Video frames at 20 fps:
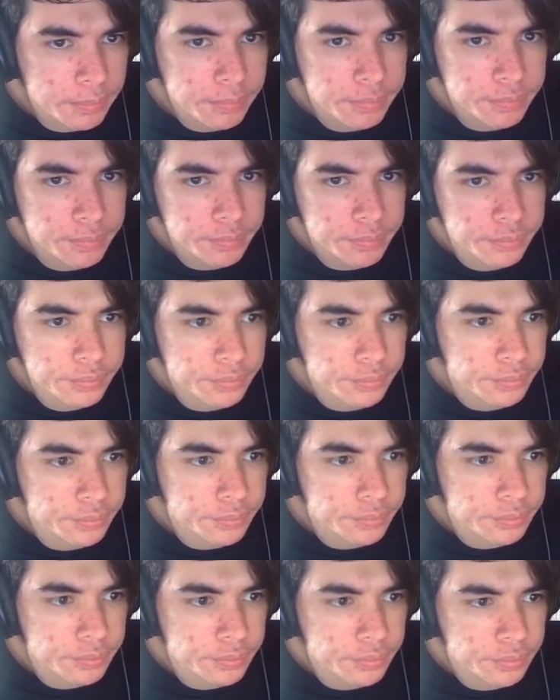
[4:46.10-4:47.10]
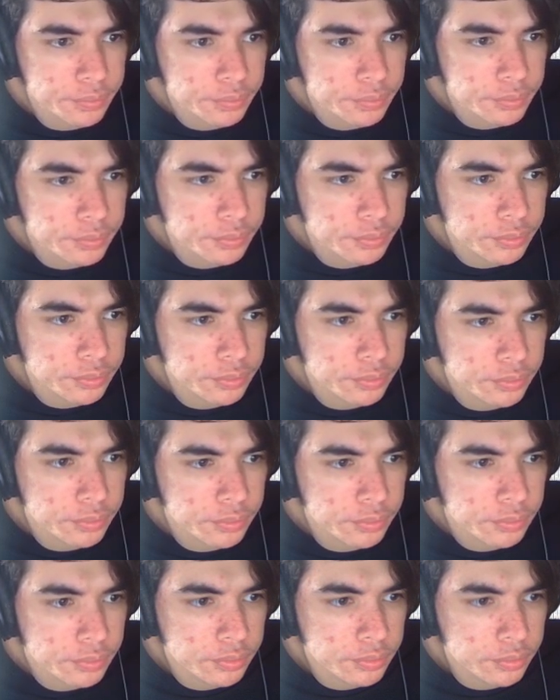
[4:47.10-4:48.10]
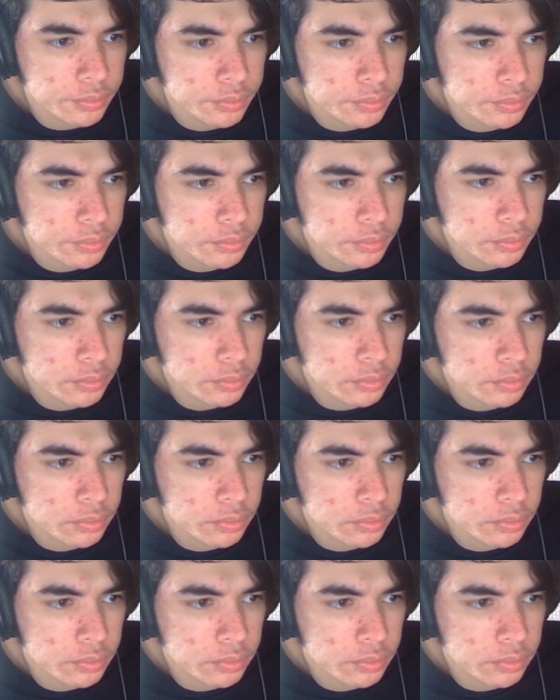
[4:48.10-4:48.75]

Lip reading: (no one is talking)